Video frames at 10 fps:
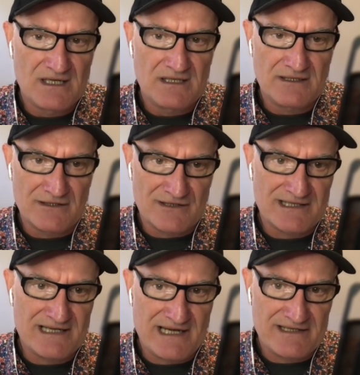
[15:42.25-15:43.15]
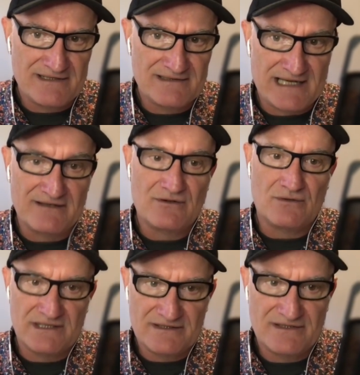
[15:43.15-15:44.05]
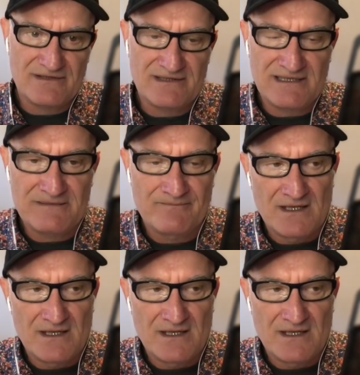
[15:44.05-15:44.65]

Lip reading: United Nations and according to the